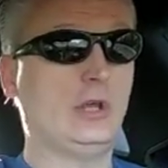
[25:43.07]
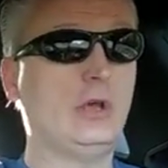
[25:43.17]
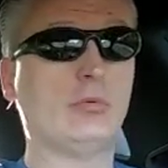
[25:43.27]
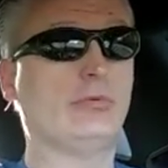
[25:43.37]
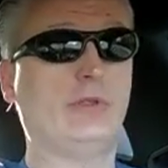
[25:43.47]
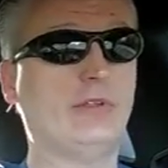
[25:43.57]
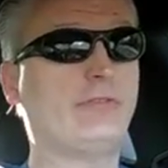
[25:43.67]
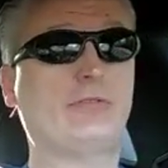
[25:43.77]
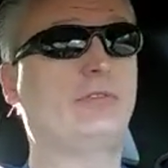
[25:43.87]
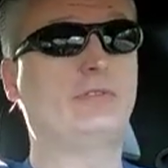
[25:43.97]
it was
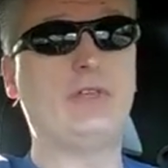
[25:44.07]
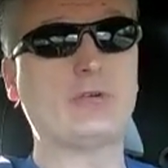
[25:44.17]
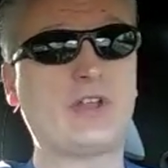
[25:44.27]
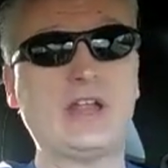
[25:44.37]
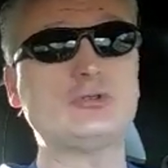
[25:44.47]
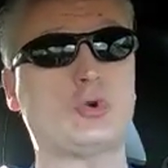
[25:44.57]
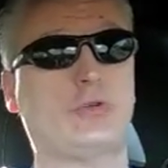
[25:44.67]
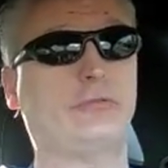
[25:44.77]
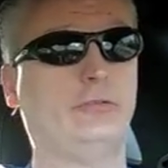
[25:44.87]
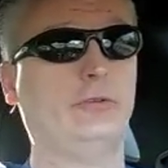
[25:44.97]
it's they're
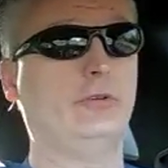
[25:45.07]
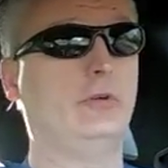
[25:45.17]
dangerous.